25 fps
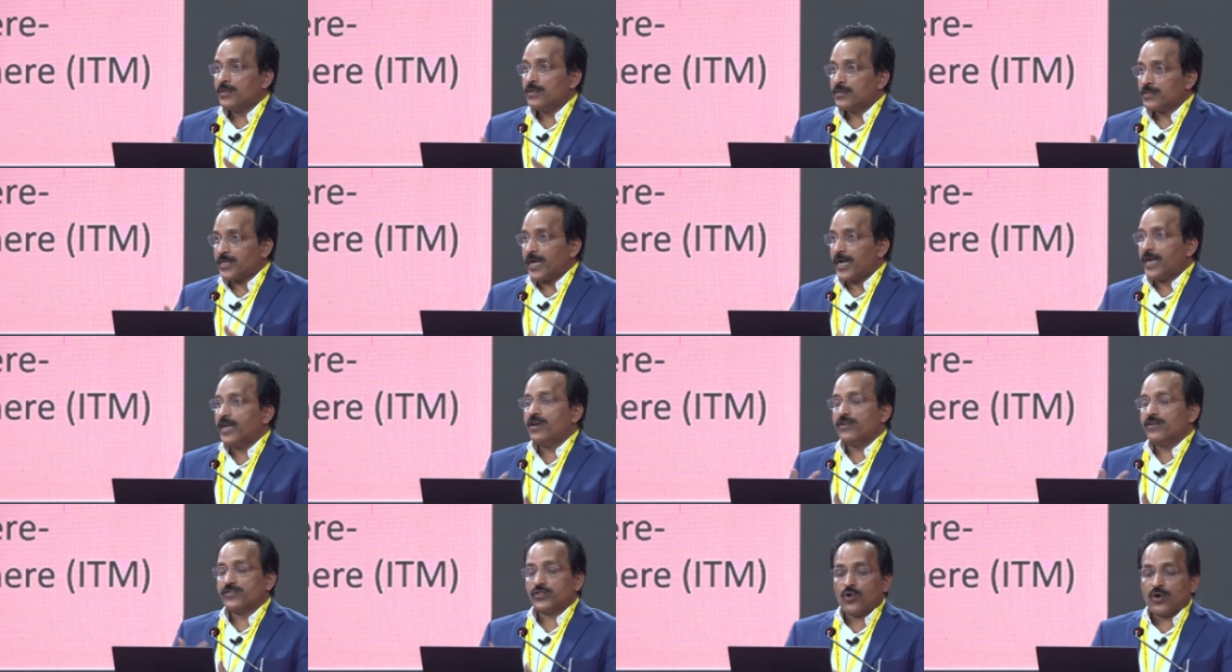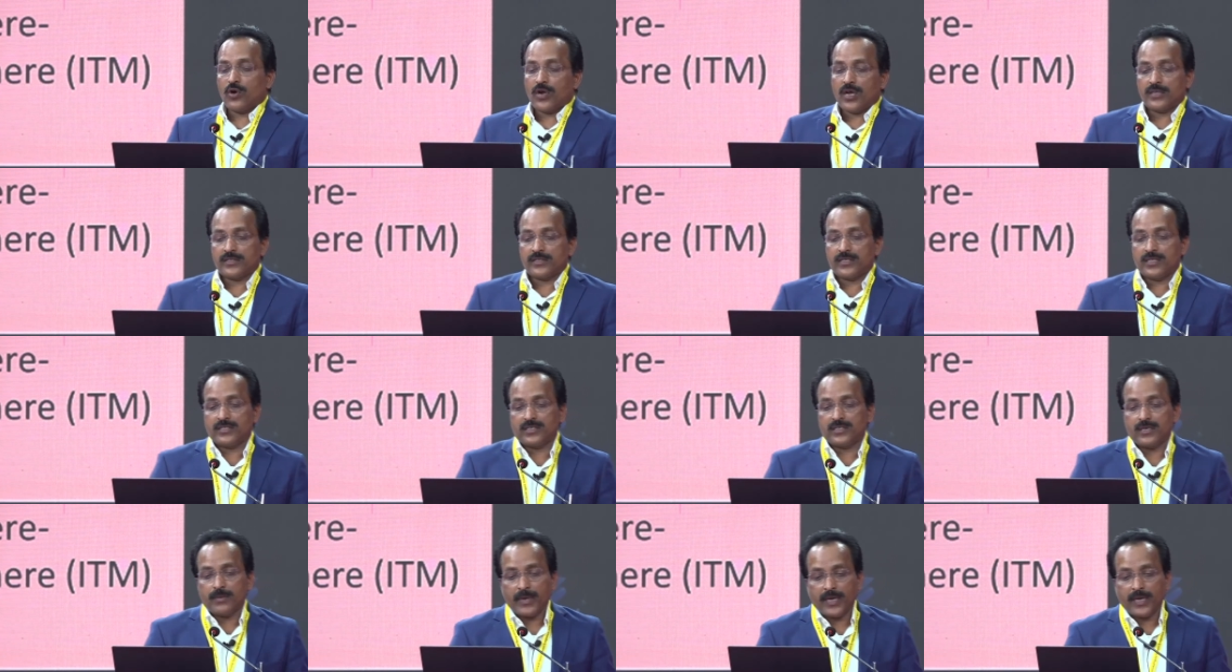study of solar
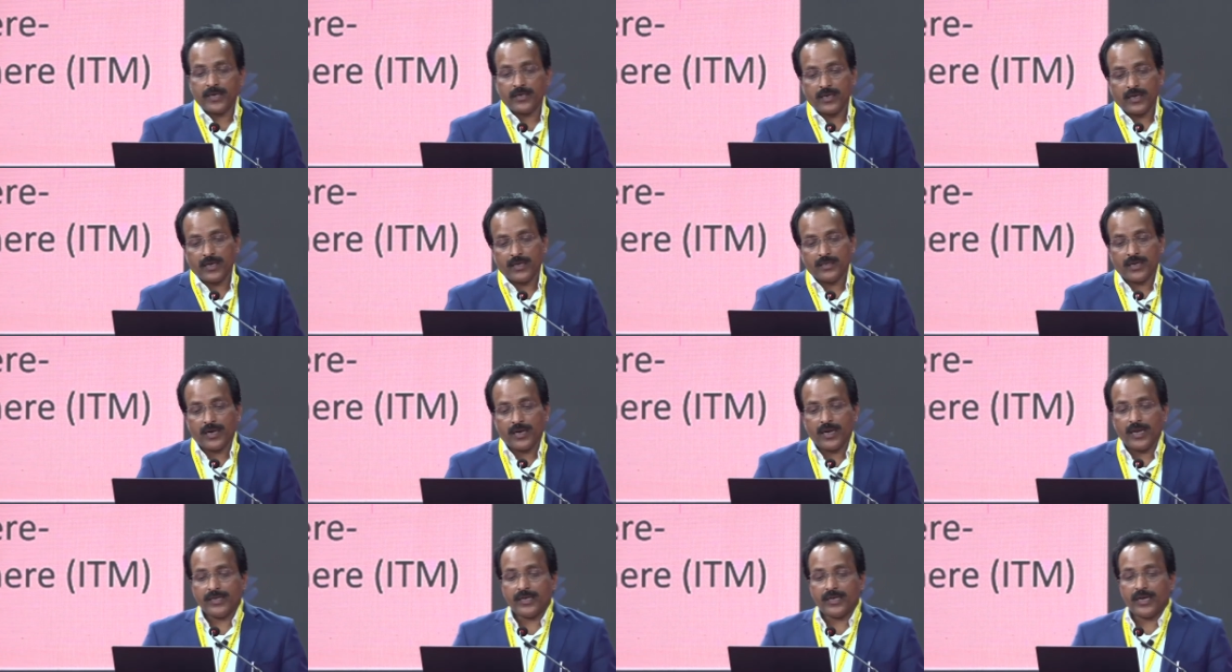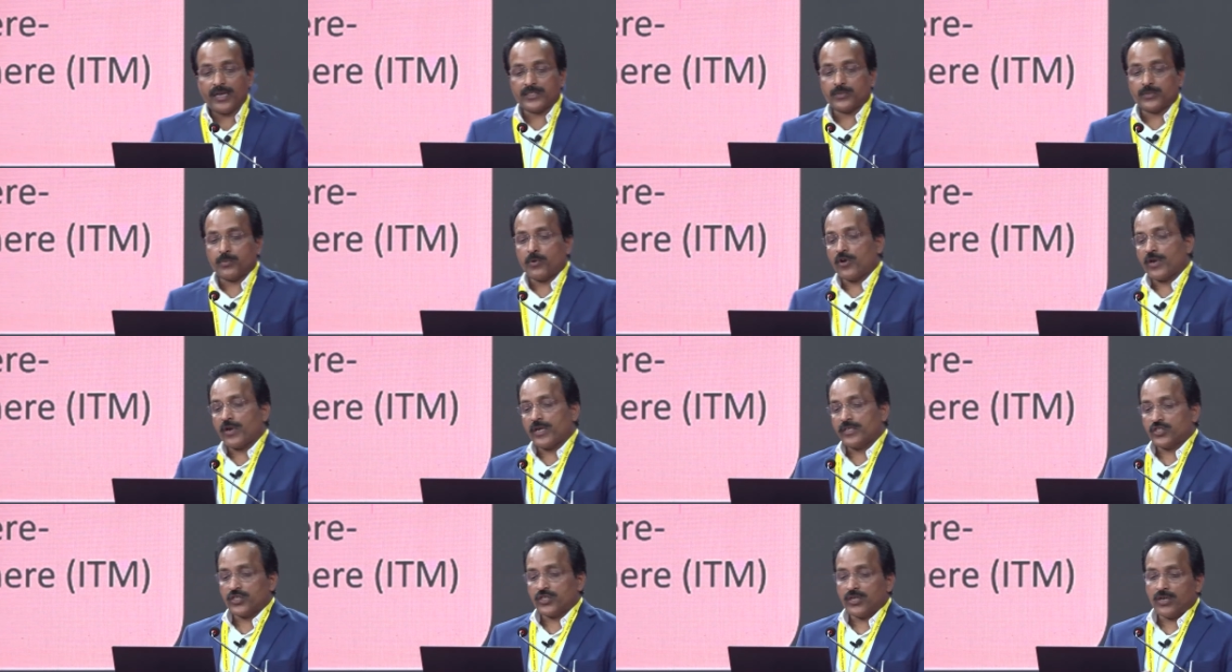system and related
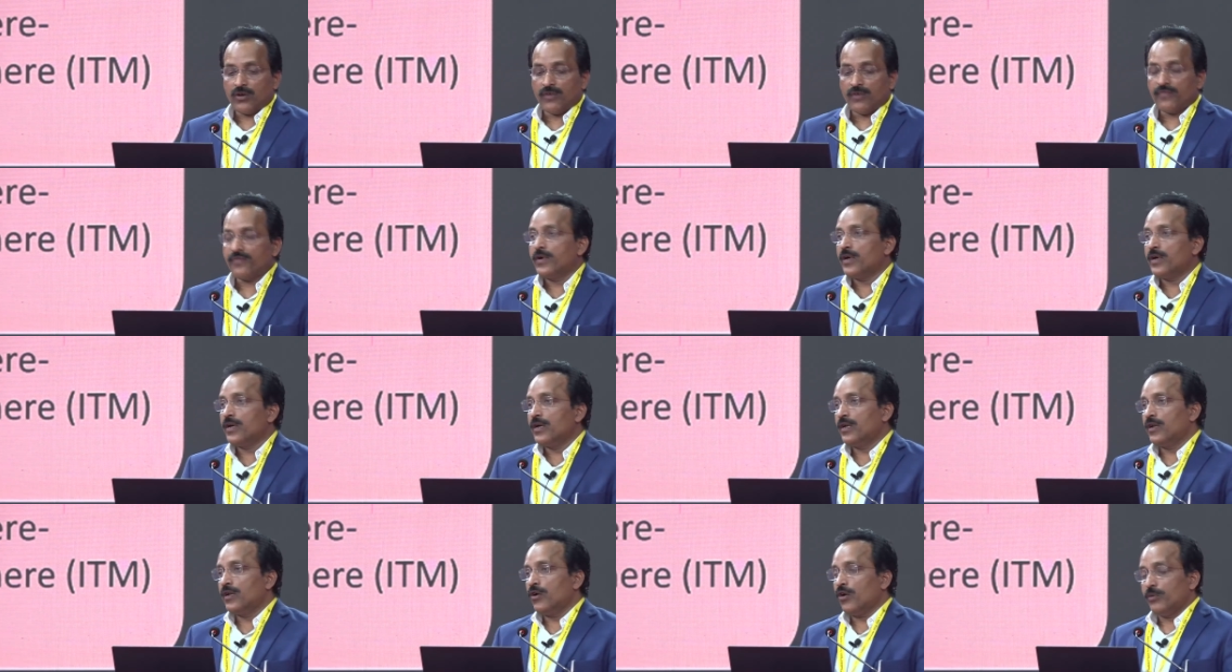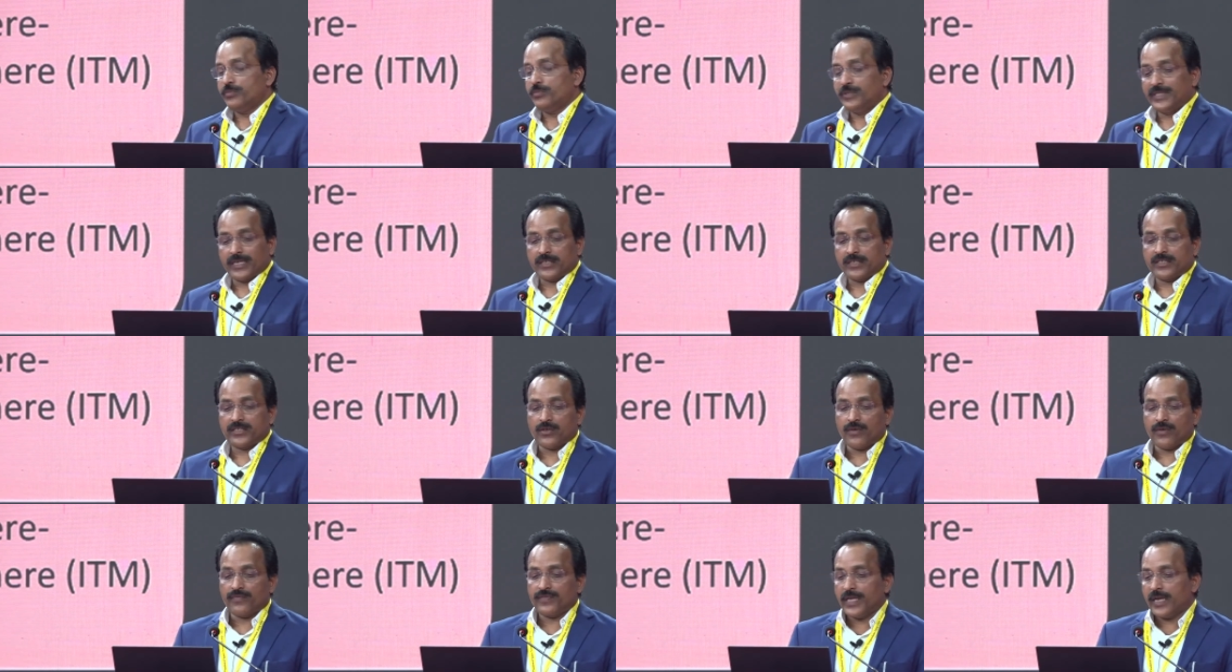exploration of
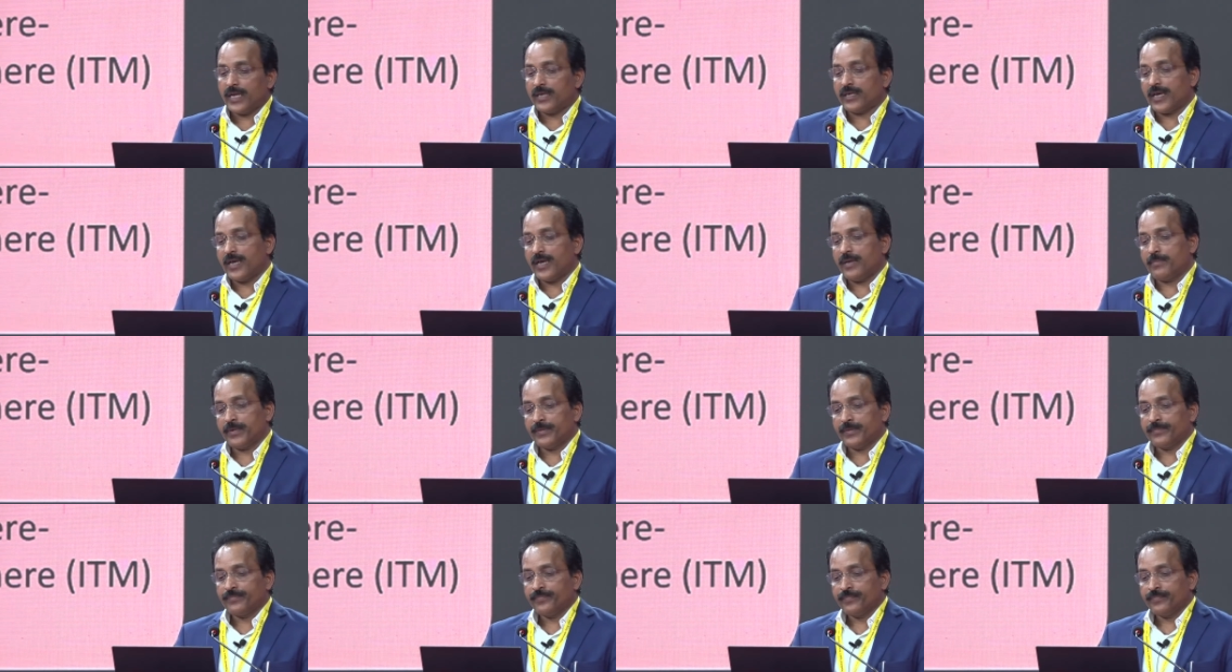objects of that type,